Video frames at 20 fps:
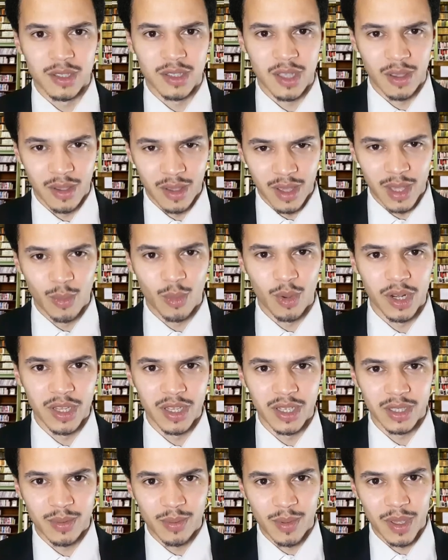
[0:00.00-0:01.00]
So he wanted
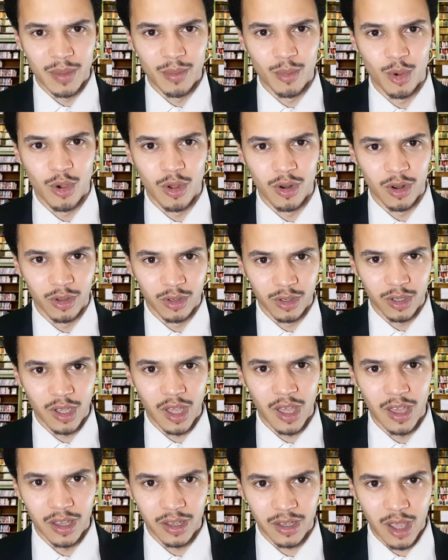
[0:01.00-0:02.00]
it to be more along
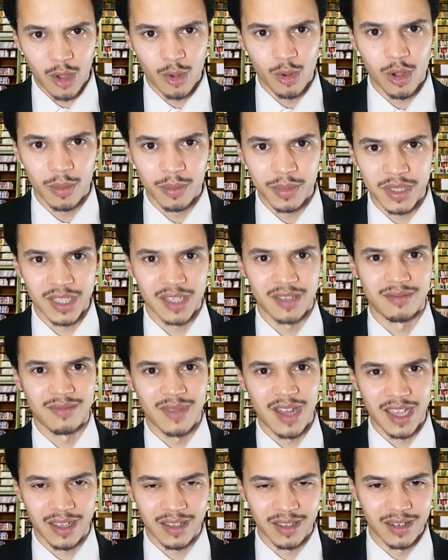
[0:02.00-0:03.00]
co-ops and
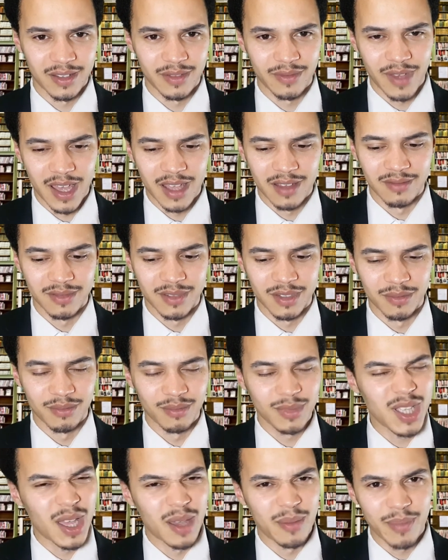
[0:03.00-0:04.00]

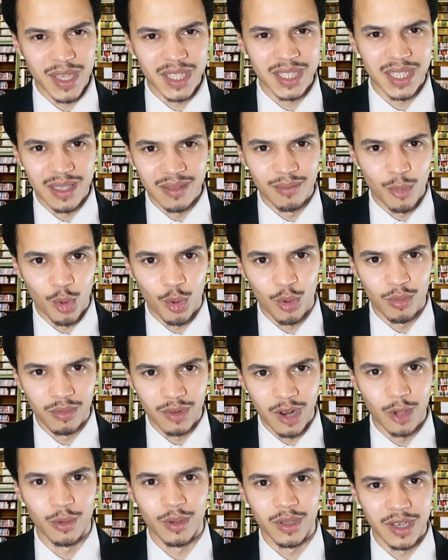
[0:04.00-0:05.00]
basically more
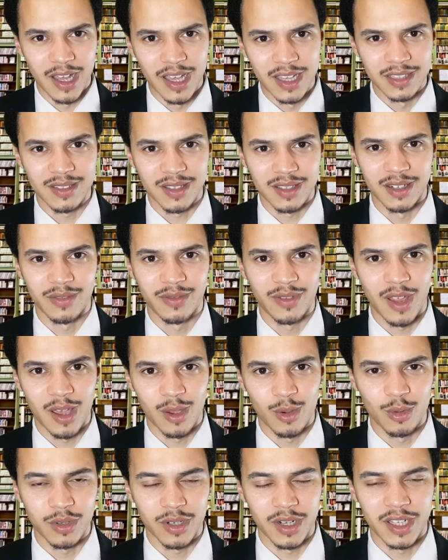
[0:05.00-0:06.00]
localized kind of
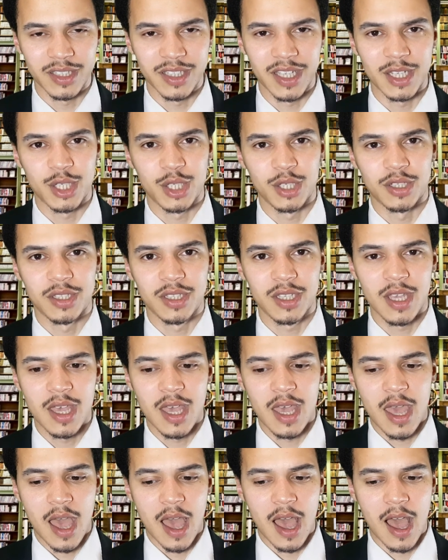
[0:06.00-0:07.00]
organizations.
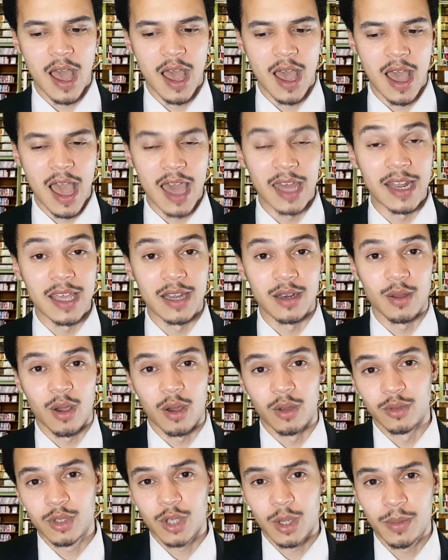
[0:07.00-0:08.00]
And then
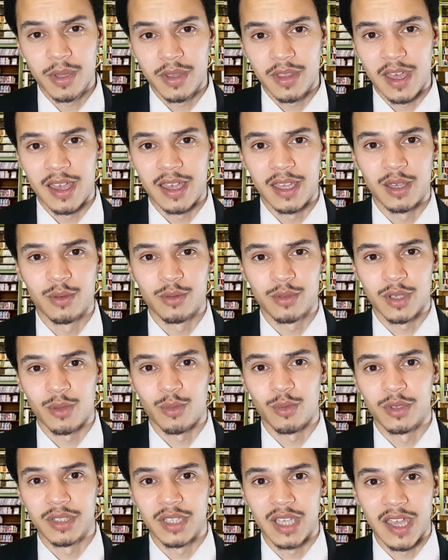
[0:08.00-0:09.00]
on top of that, he also
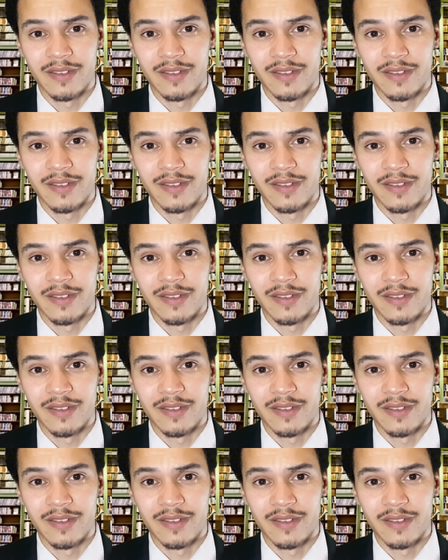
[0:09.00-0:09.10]
wanted to